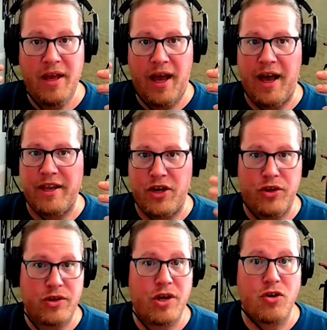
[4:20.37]

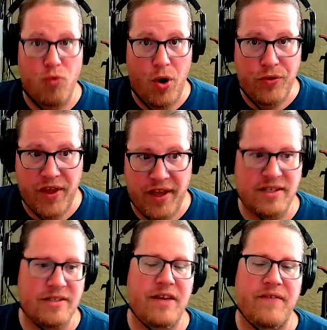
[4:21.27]
you can grow things
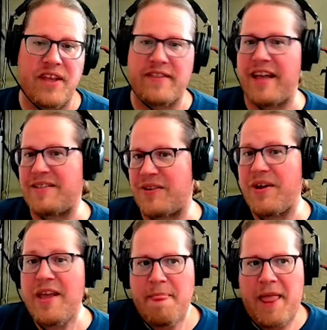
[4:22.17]
and stuff like that. So
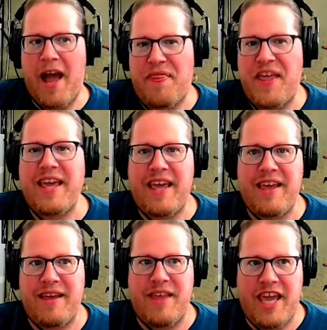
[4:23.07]
I think
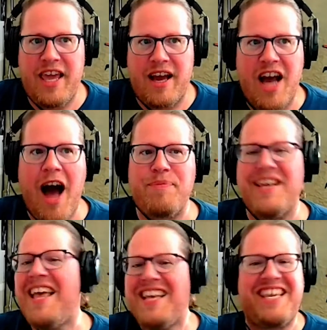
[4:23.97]
he
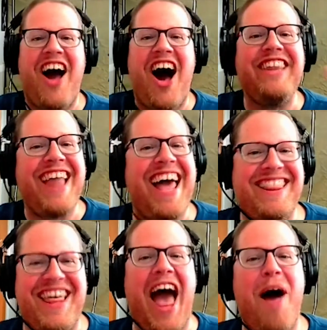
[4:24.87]
accomplished. See, unlike
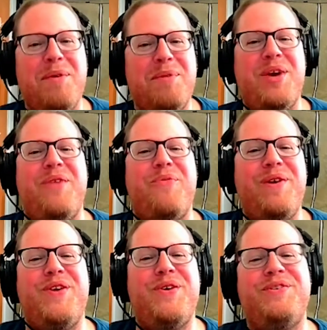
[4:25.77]
the album we reviewed